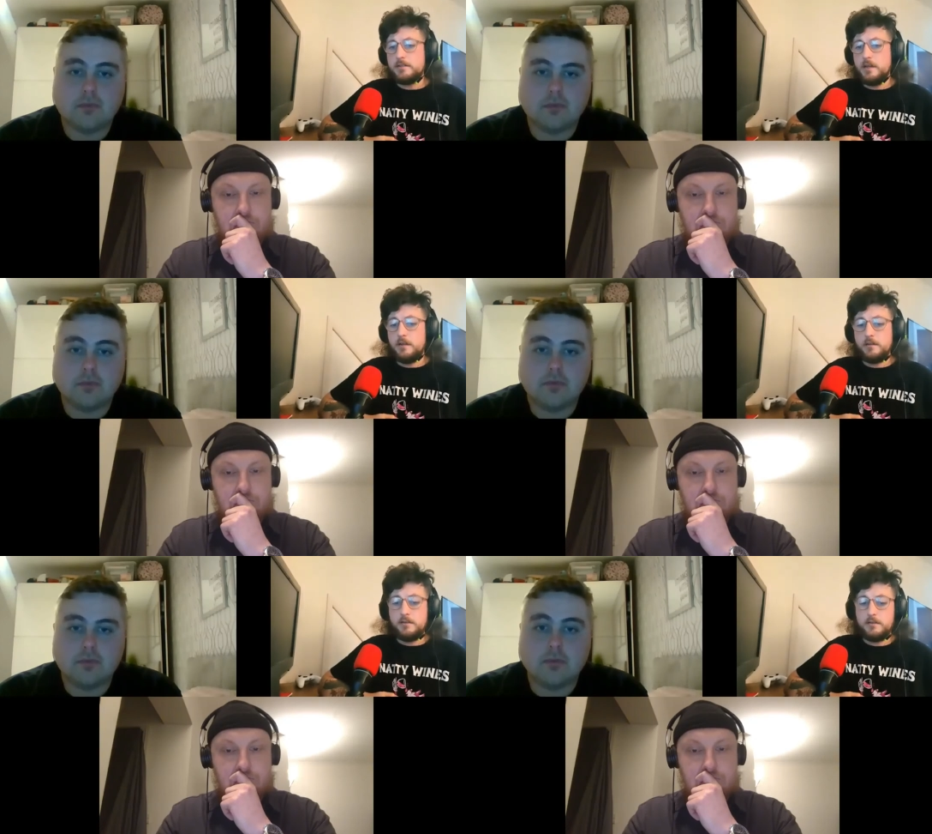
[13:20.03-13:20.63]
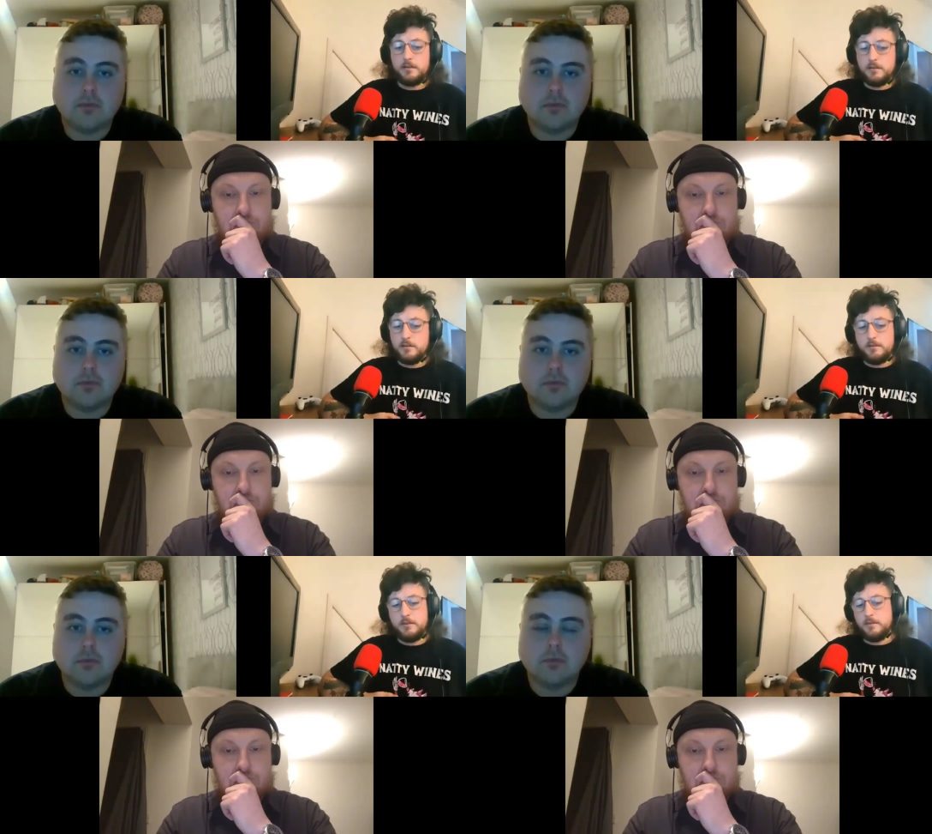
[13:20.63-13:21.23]
Speaker 1: and
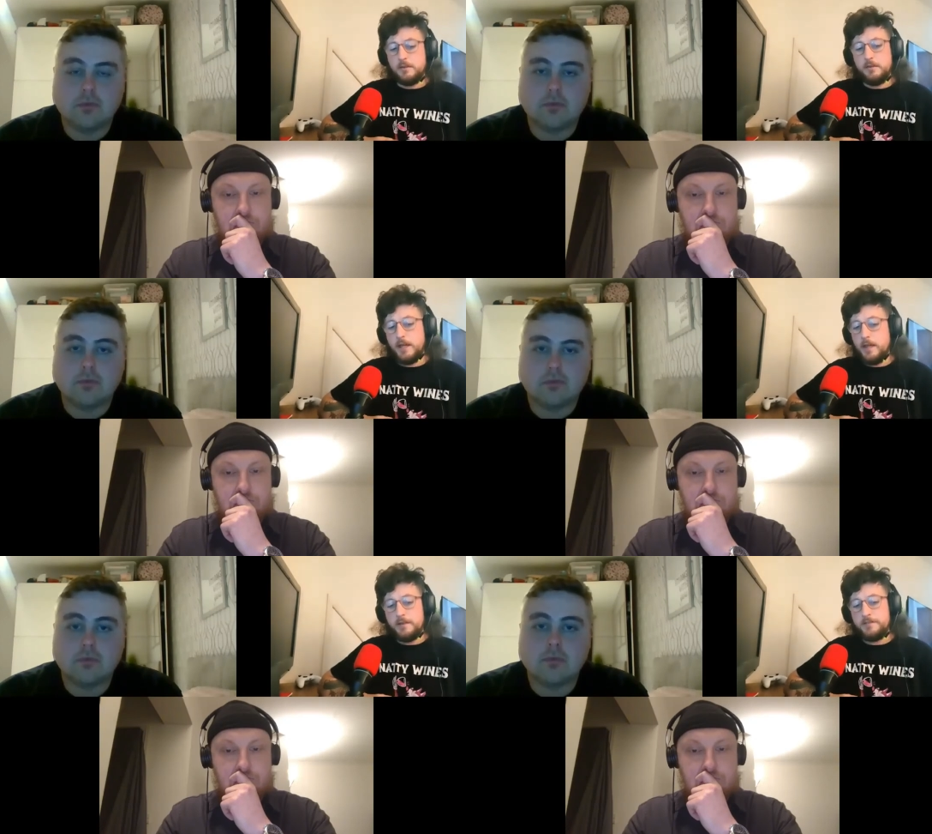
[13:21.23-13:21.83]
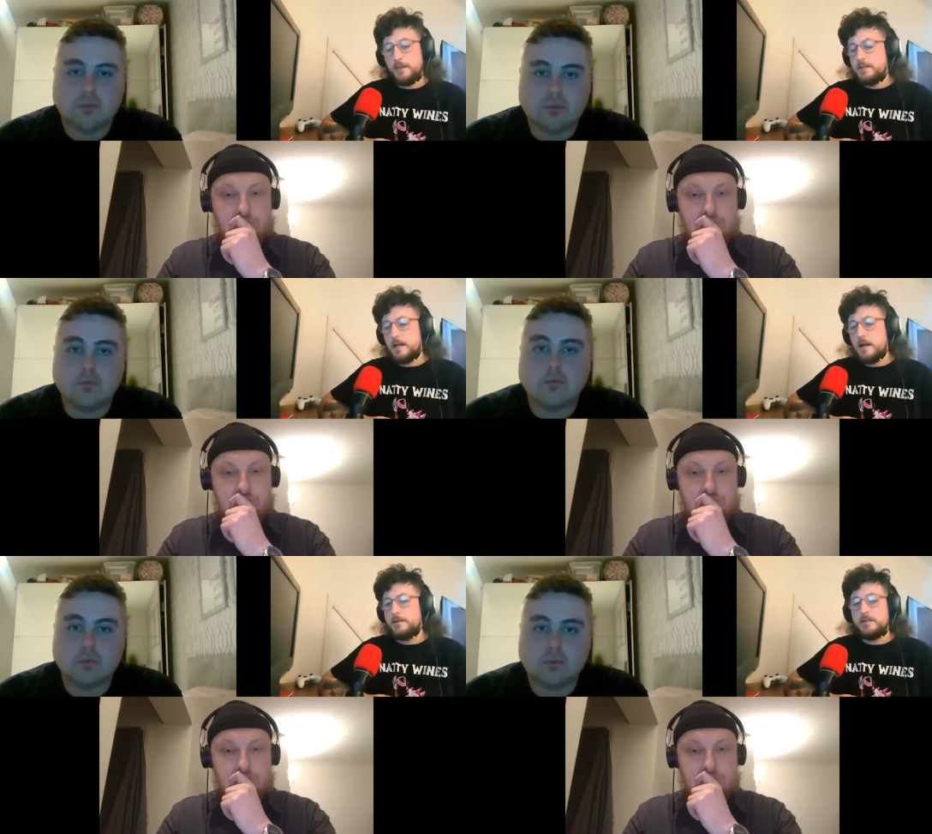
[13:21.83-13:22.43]
you, you'll hear this for the
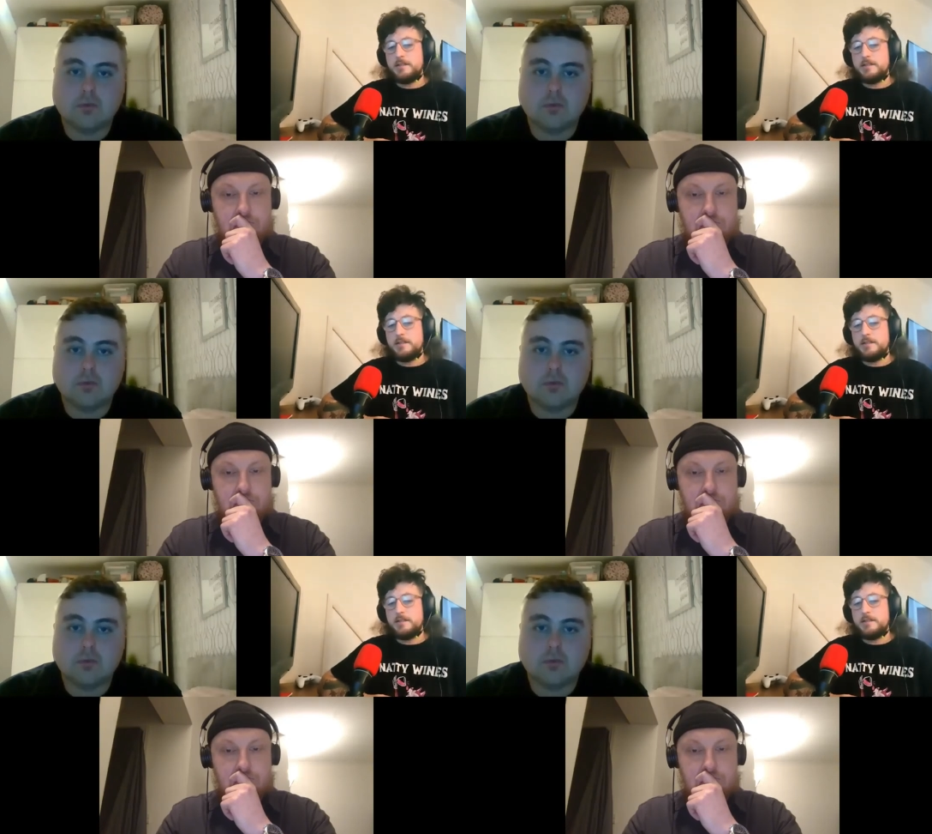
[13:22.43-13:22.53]
entirety of the